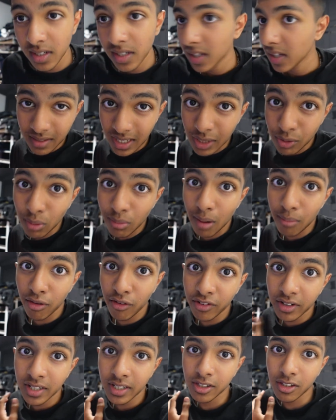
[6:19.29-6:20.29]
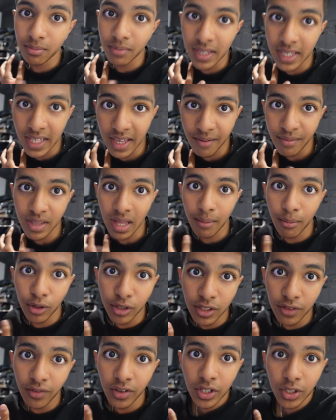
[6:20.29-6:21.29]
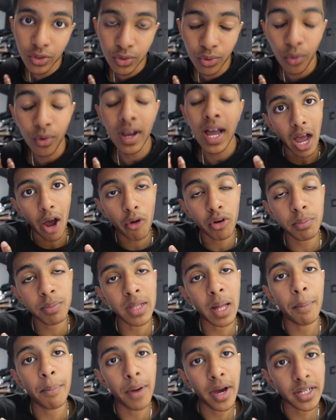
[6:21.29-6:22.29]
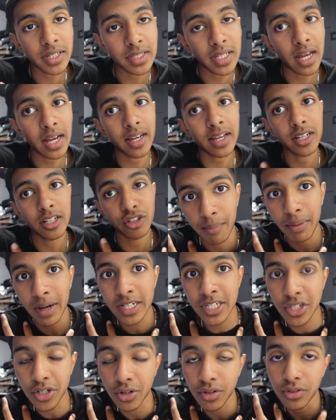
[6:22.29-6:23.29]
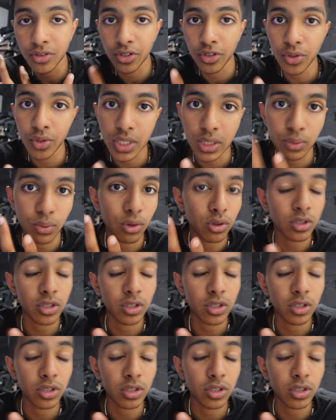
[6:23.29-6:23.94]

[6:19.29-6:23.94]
That's what my brother did to me. He gave me that motivation talk. I want to be that person that I can pass that on to you as well.